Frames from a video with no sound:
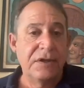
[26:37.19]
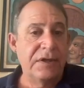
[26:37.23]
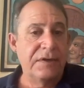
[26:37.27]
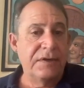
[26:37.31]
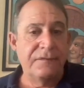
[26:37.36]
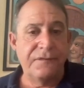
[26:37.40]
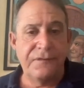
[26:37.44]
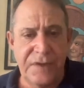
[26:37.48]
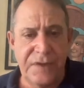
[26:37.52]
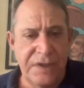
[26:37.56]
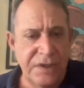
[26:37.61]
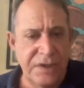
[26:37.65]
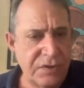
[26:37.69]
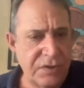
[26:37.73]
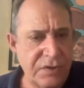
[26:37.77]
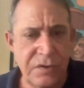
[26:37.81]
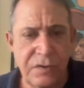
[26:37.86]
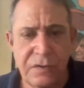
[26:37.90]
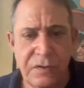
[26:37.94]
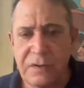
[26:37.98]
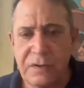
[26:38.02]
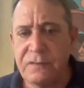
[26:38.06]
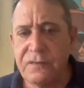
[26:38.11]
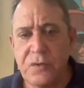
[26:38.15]
fish,
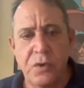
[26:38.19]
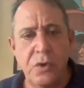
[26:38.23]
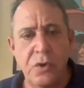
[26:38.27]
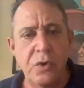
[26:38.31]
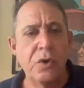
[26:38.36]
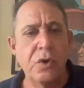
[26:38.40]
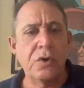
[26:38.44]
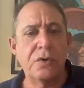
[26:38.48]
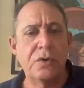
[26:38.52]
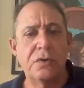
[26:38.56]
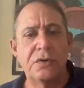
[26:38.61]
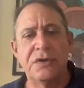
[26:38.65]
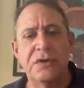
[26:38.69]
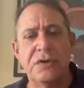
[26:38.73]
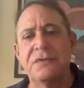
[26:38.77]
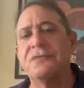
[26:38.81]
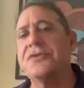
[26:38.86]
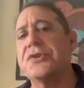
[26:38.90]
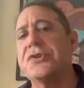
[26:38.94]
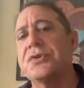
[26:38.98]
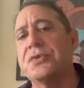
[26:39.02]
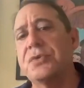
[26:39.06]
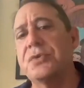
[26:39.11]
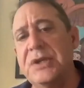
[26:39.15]
of coral, of
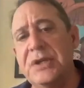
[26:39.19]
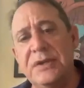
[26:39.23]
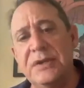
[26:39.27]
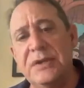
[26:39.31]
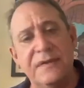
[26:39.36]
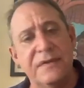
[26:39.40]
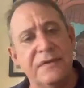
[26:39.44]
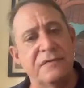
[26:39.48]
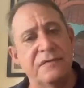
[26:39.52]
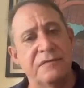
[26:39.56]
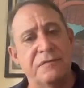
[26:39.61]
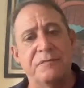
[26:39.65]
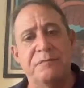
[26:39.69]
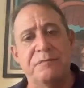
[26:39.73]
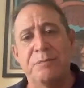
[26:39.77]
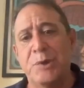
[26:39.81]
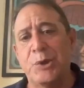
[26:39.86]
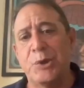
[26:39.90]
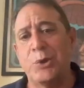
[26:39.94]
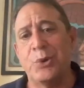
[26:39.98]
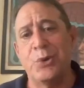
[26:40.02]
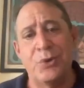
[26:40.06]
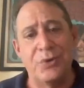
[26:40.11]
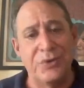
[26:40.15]
trees, of
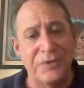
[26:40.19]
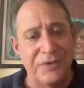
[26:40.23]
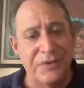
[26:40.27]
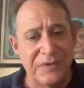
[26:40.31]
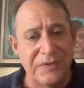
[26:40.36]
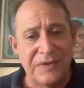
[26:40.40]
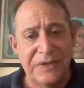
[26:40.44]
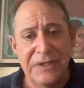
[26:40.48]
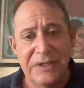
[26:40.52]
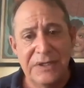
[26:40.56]
birds,